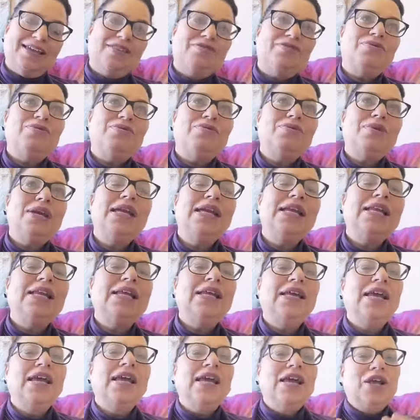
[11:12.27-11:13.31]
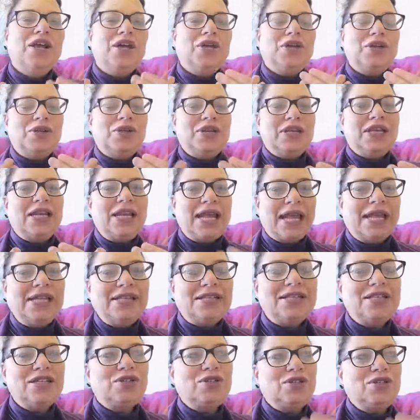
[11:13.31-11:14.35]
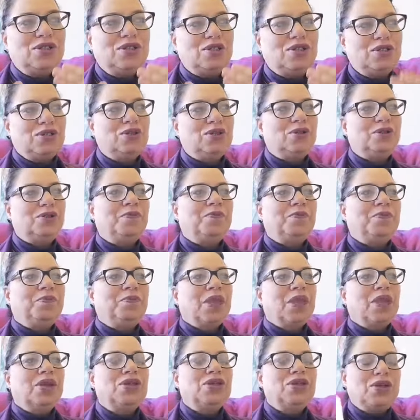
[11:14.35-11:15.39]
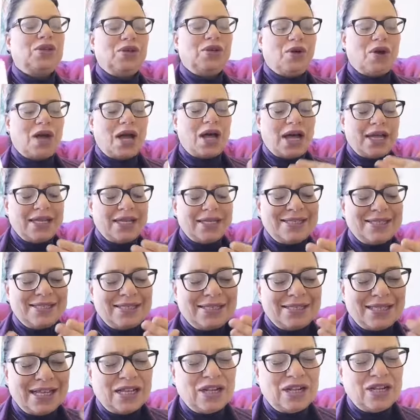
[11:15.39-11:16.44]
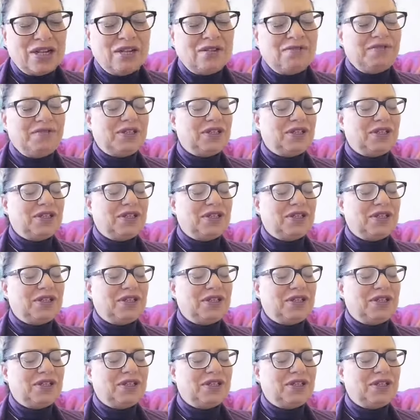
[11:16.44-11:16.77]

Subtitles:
It really connects you to your higher self.